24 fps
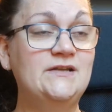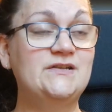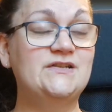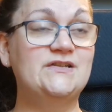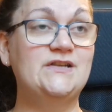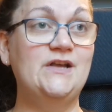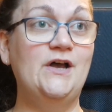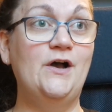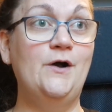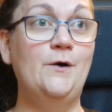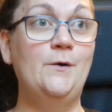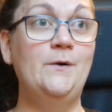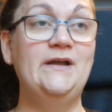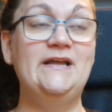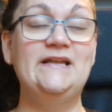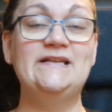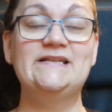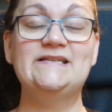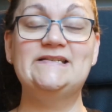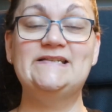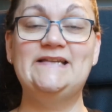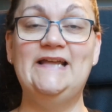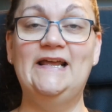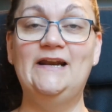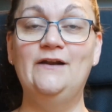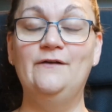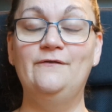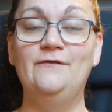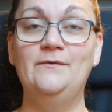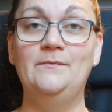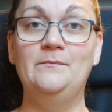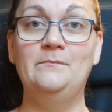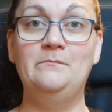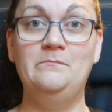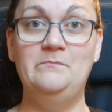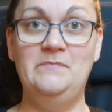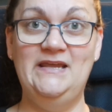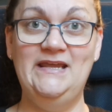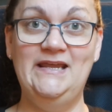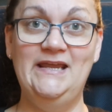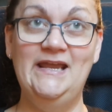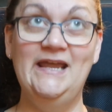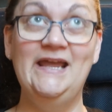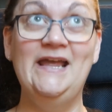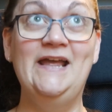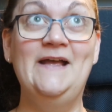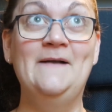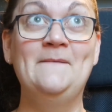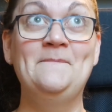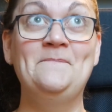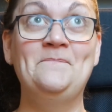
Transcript: So instead of me